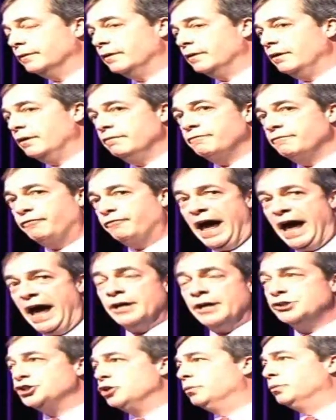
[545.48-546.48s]
Frank, as
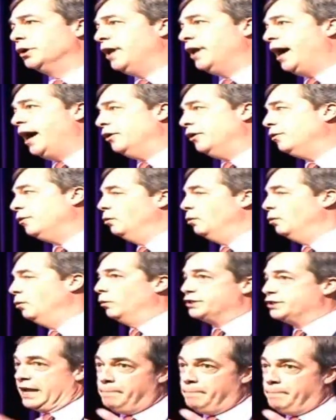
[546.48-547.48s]
you will know, was
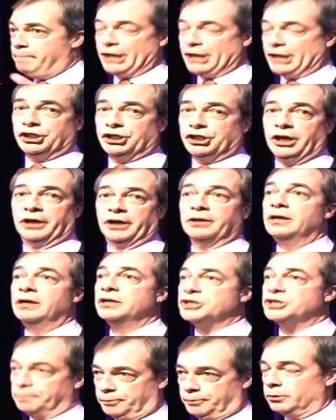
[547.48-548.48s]
a passionate
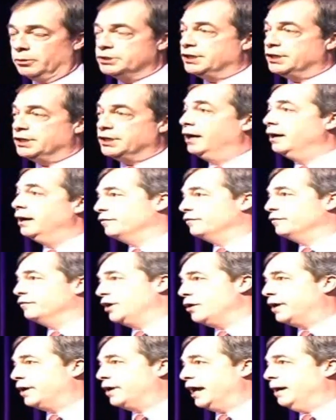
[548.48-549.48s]
supporter of
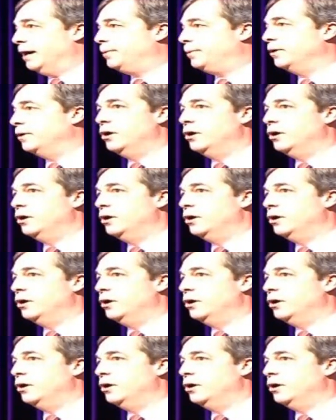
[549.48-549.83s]
UKIP